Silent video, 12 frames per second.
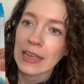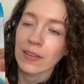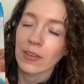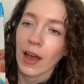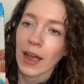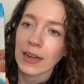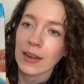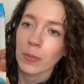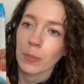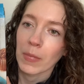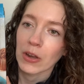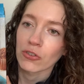I didn't
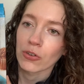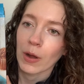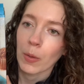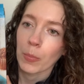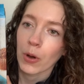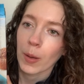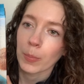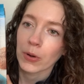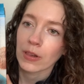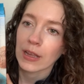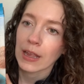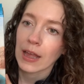measure out
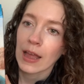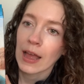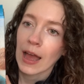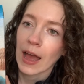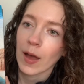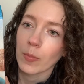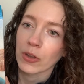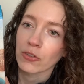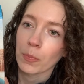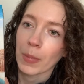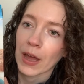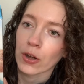properly how much
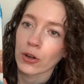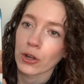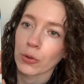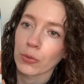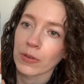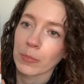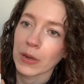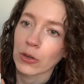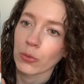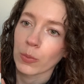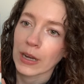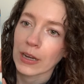batter goes in
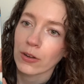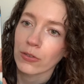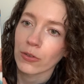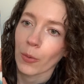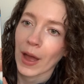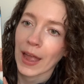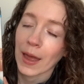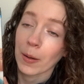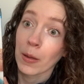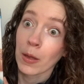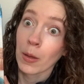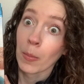between, so I had
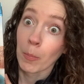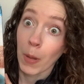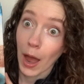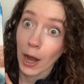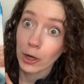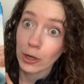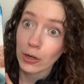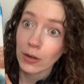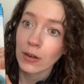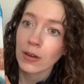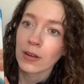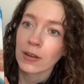batter,
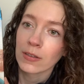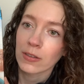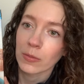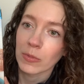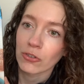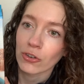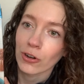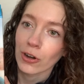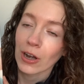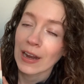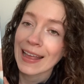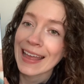cinnamon sugar,
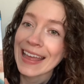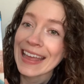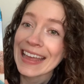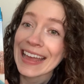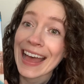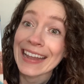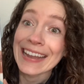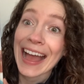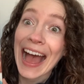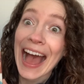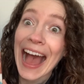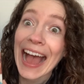a
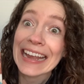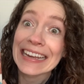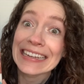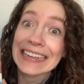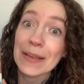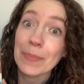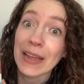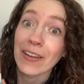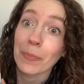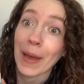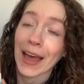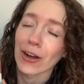tiny bit of
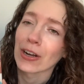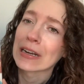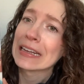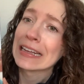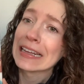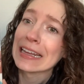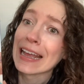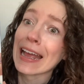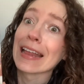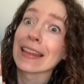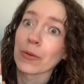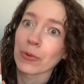batter, and
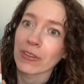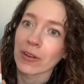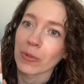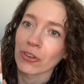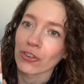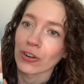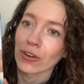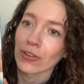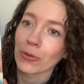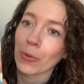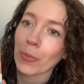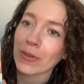then it was cinnamon sugar.
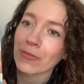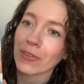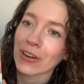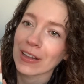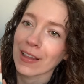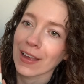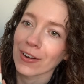So it wasn't very layered.